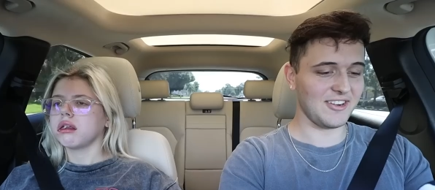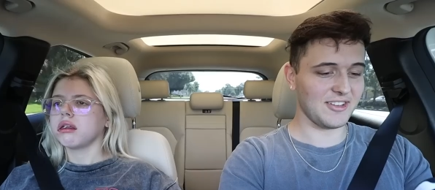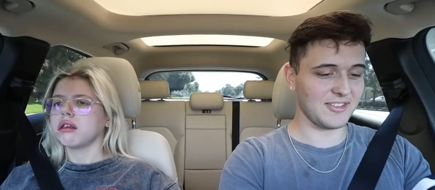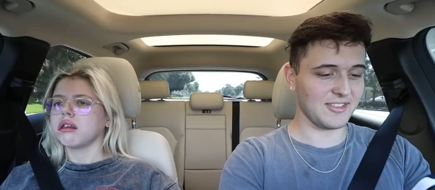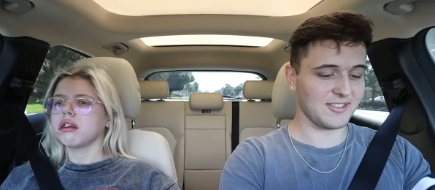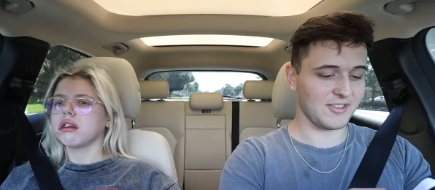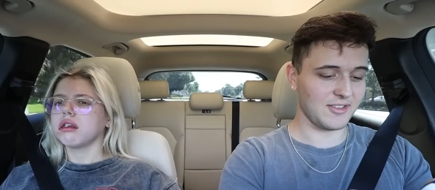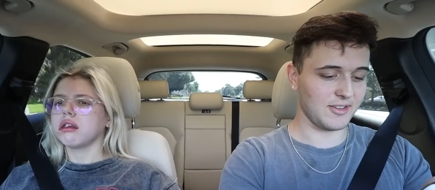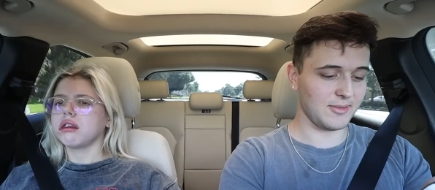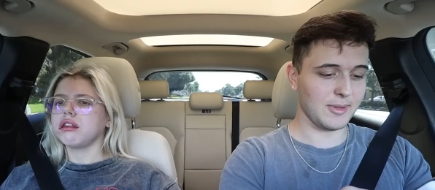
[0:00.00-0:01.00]
Speaker 1: You're literally so
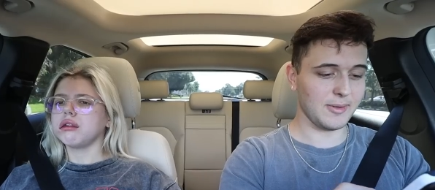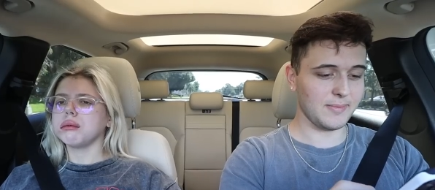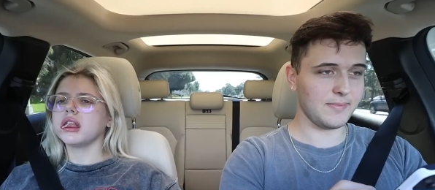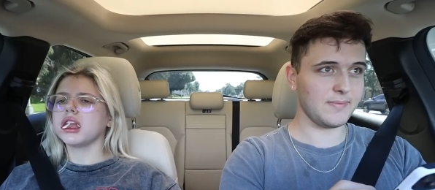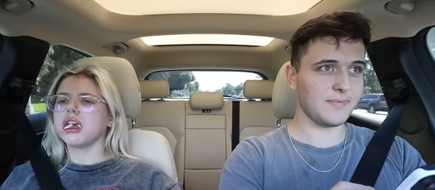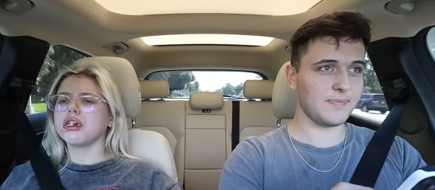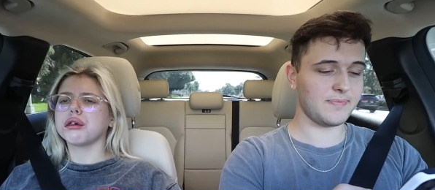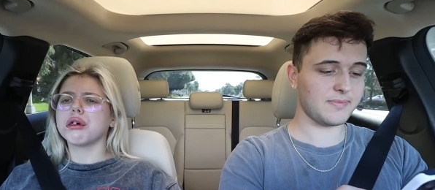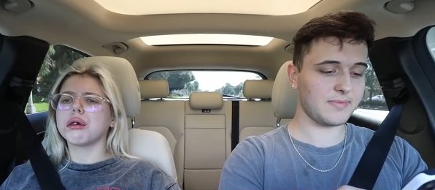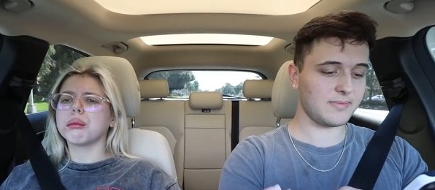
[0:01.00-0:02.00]
cute, babe.
Speaker 2: We gotta
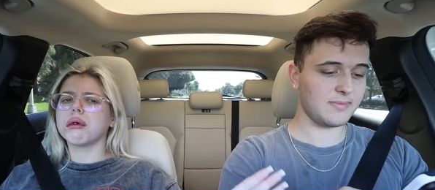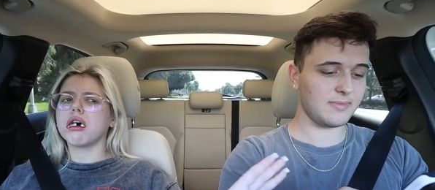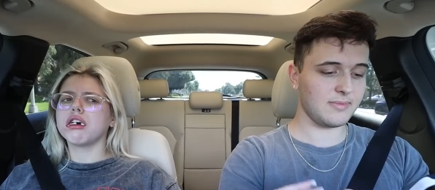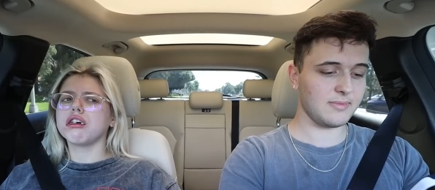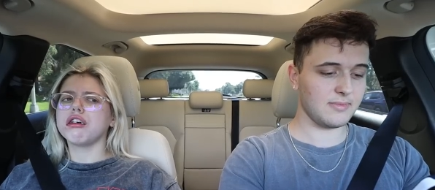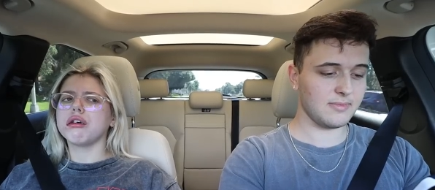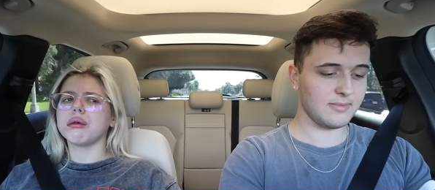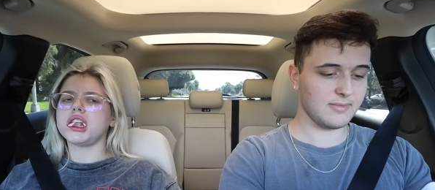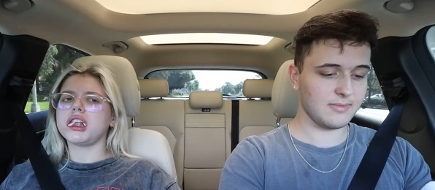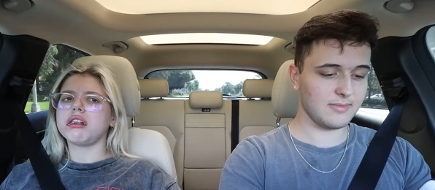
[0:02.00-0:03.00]
do a vlog.
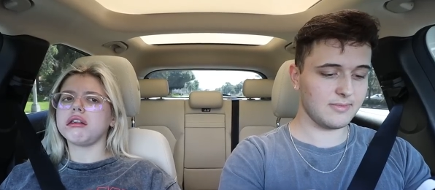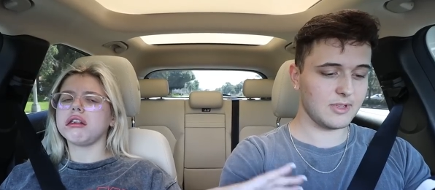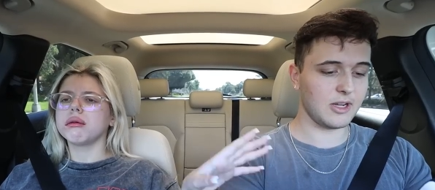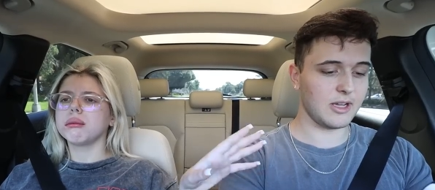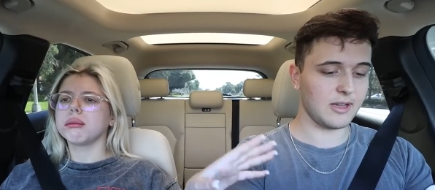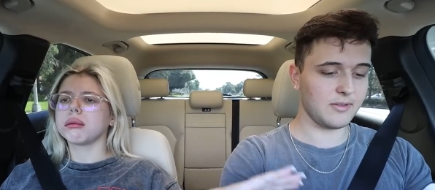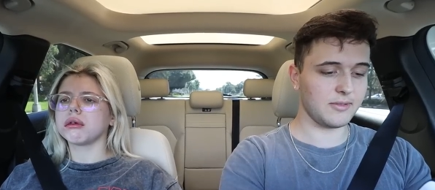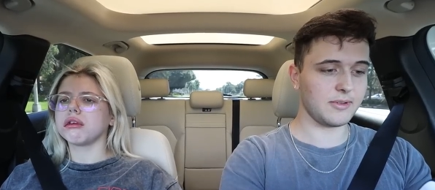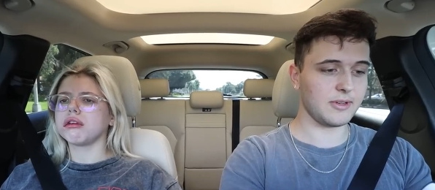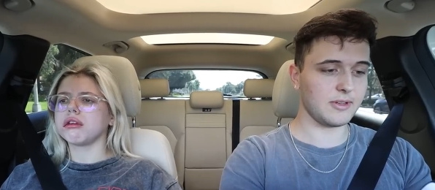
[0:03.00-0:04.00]
Speaker 1: Oh yeah,
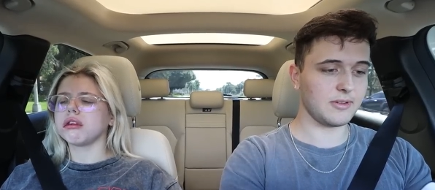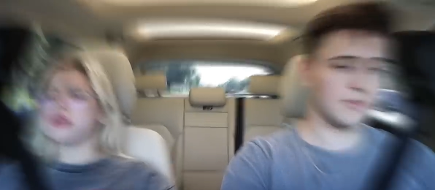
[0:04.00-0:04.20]
what we do?